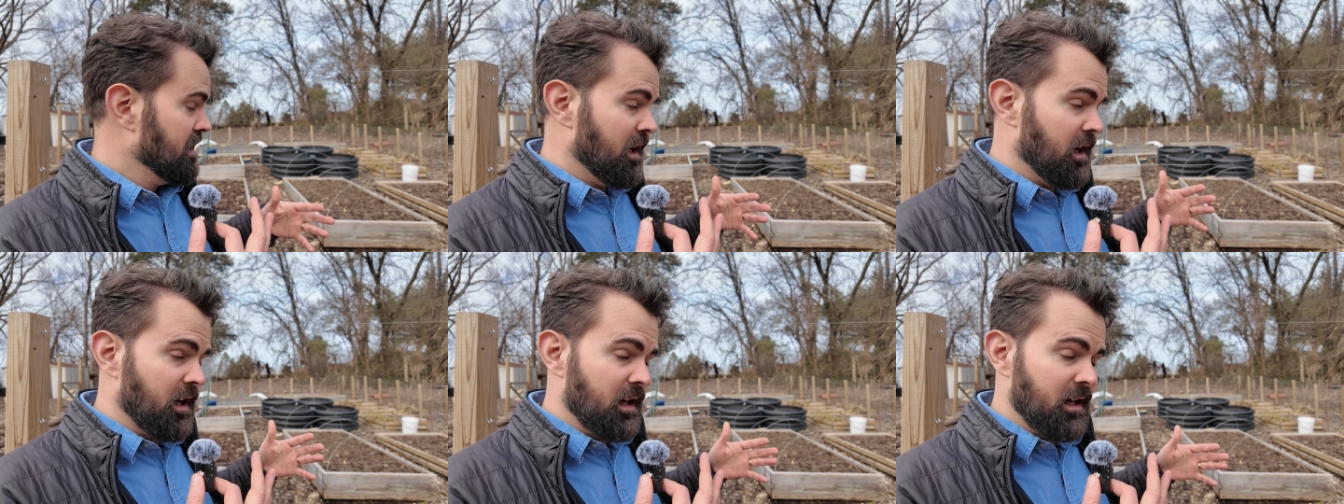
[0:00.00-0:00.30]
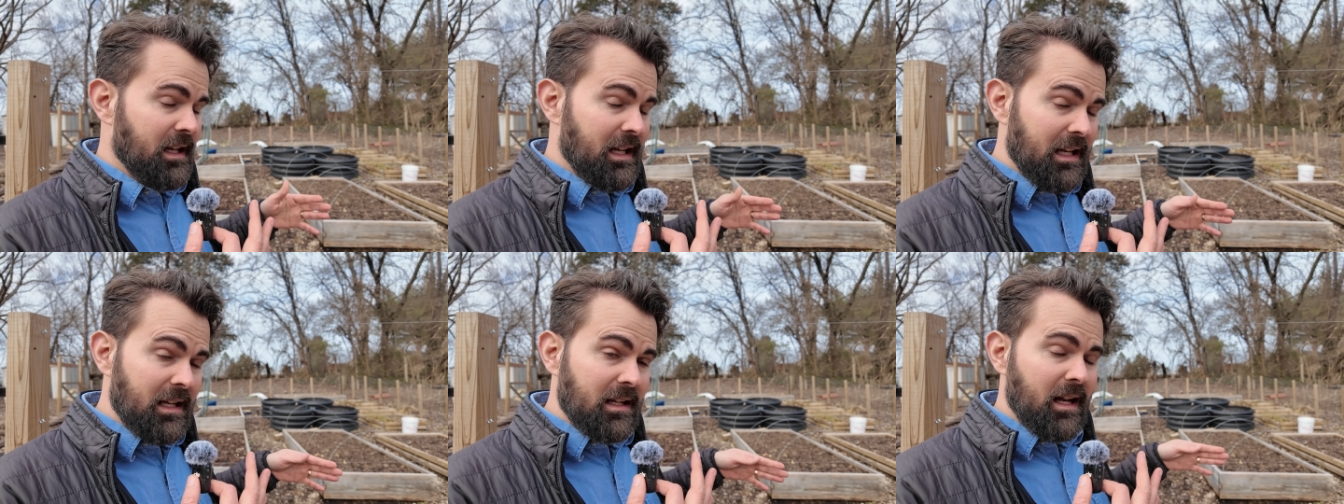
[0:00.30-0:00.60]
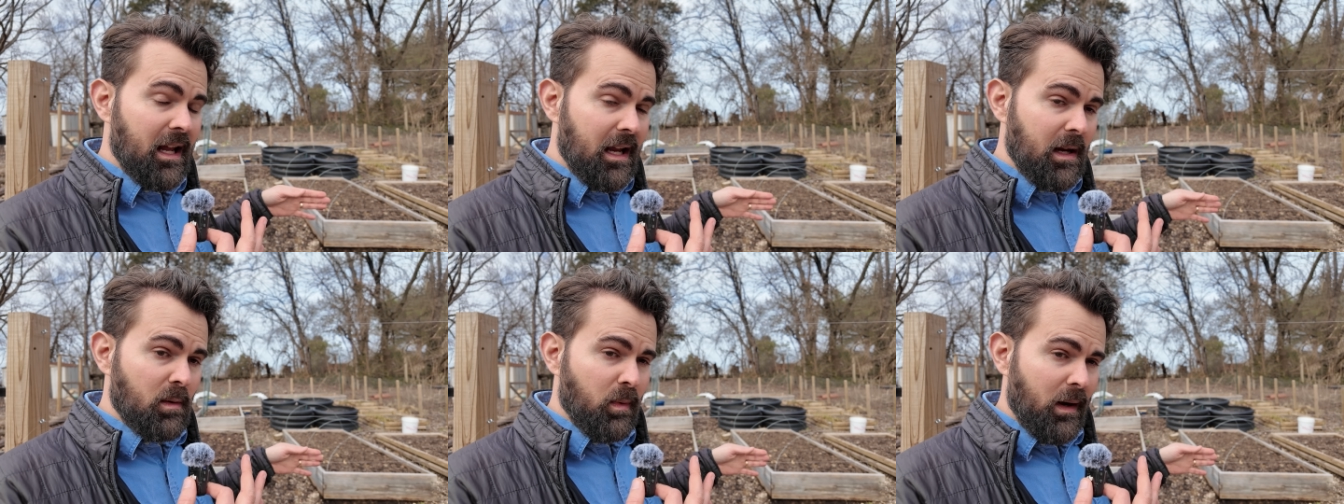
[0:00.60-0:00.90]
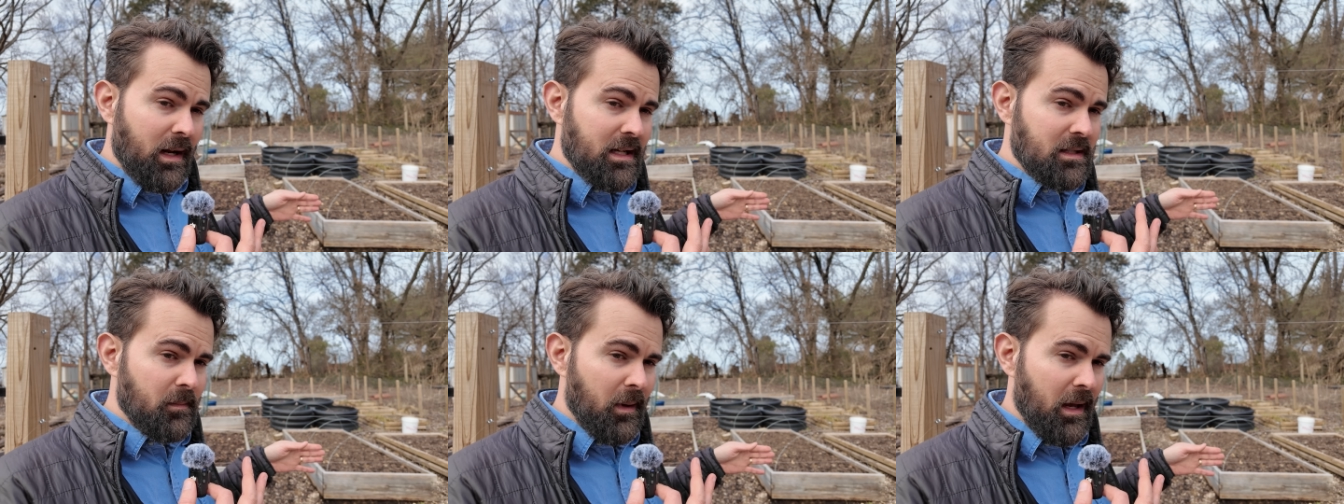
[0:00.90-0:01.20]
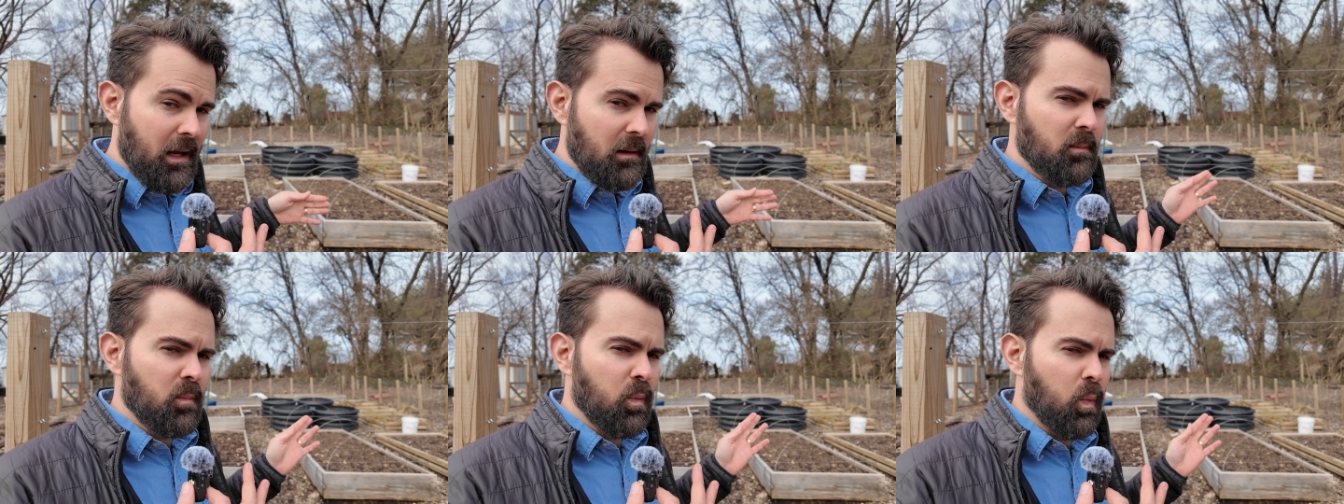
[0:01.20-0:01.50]
a raised
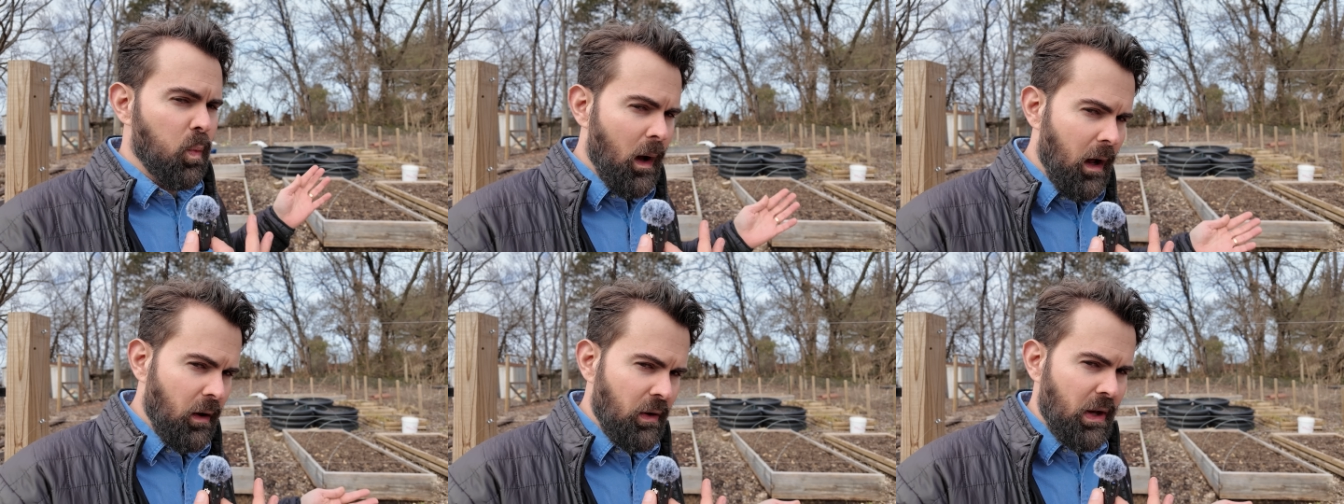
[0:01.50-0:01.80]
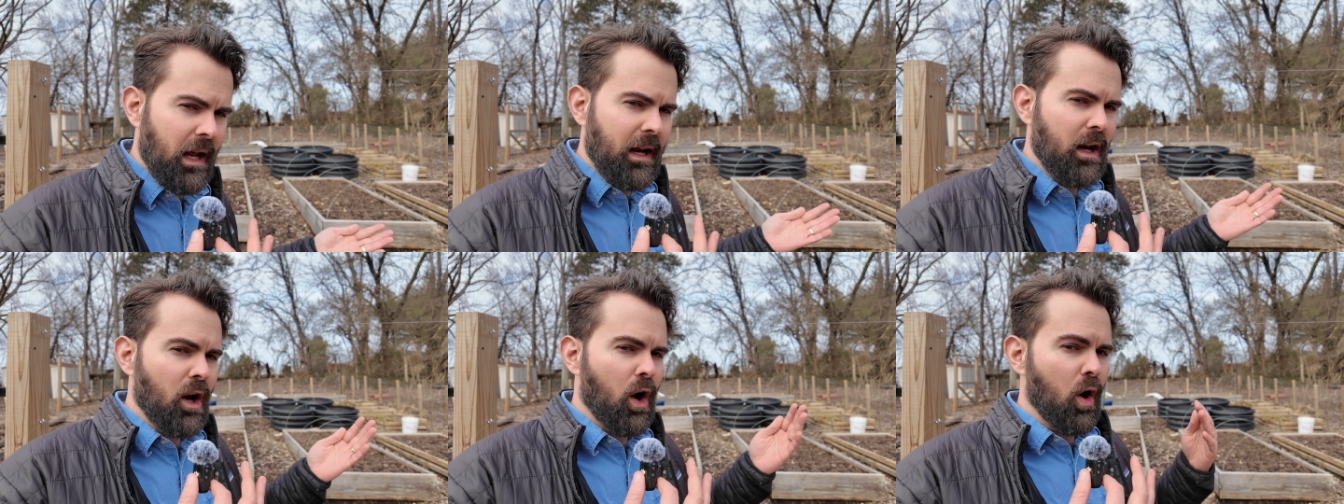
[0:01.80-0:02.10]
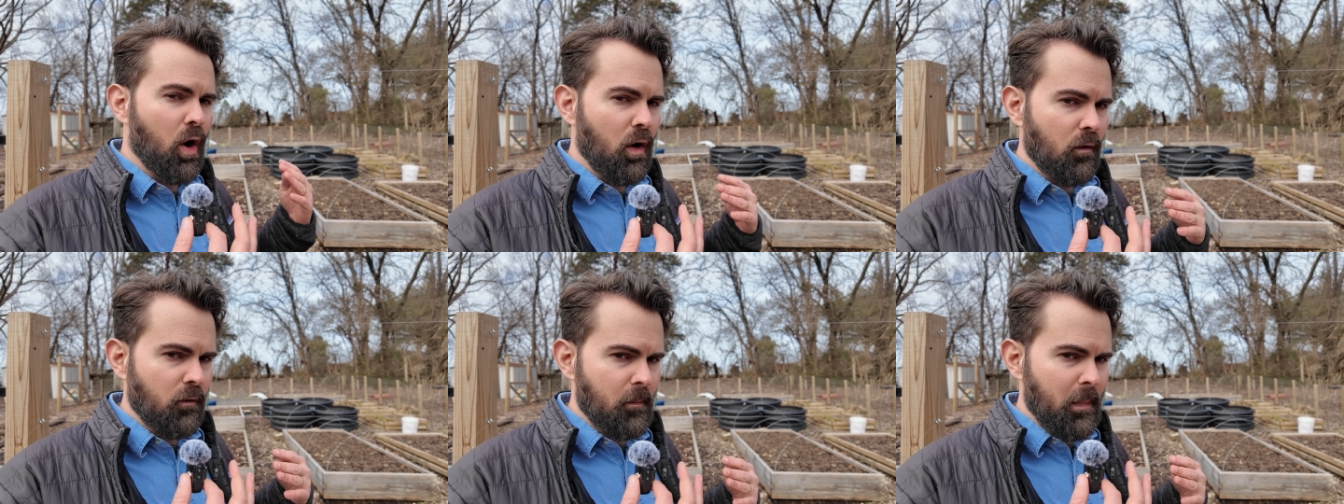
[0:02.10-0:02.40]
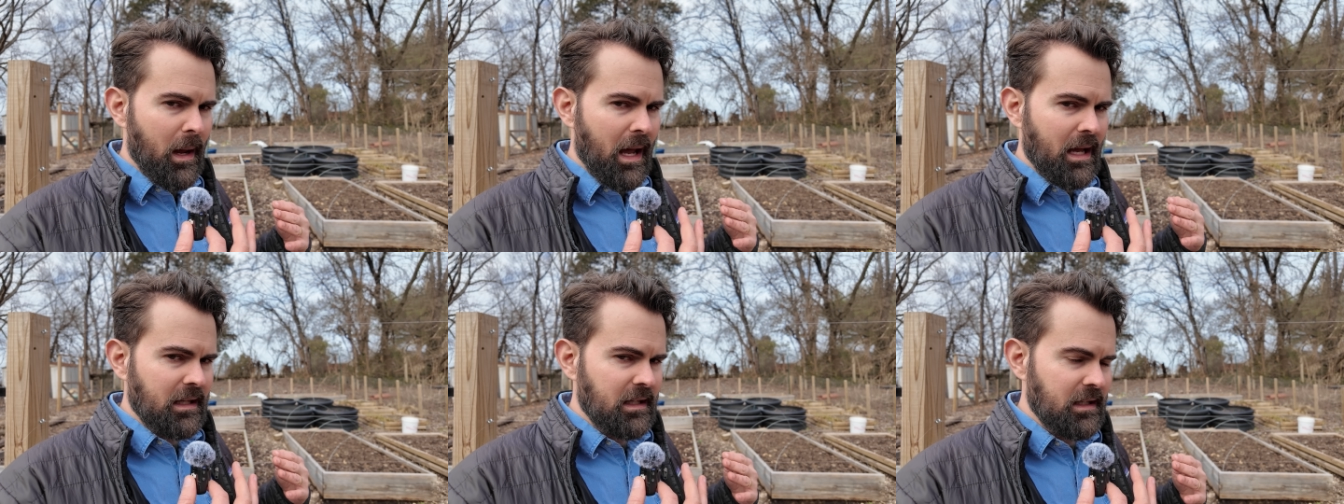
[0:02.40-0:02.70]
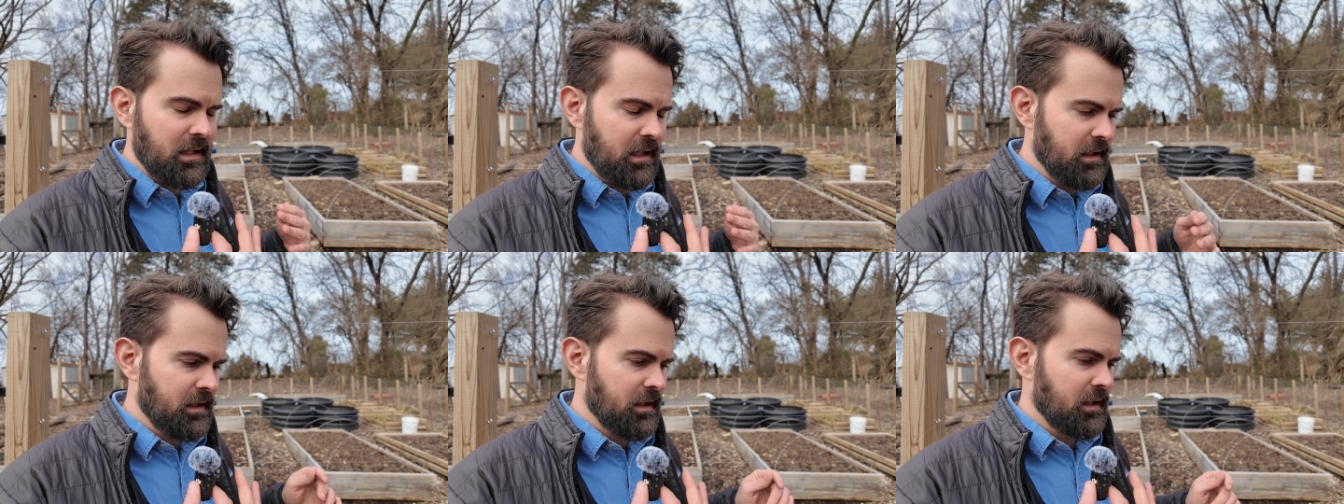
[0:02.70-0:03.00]
bed while not
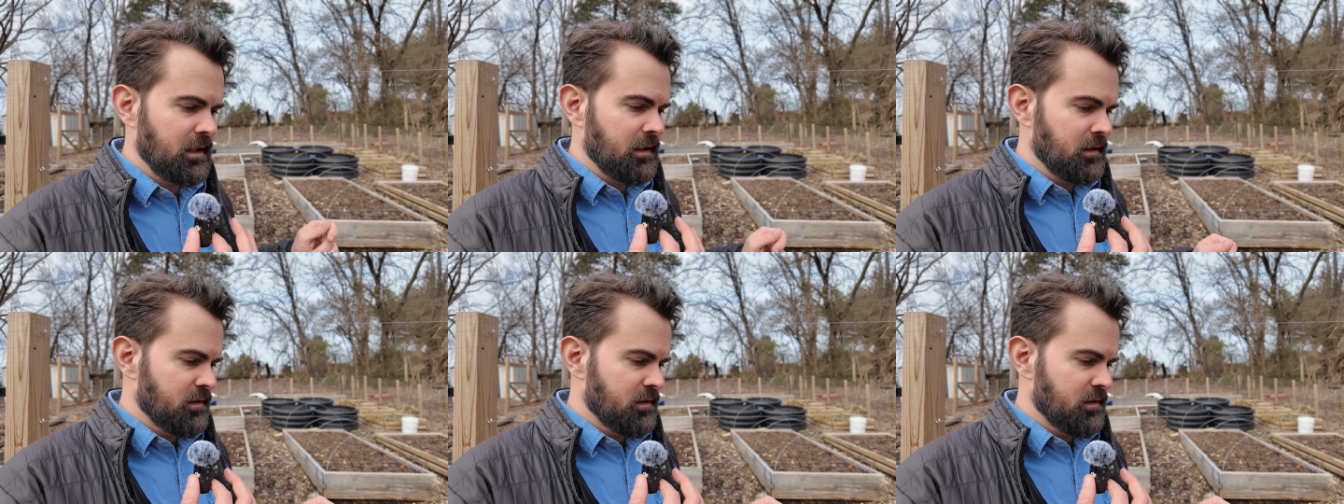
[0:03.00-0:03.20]
overpacking it.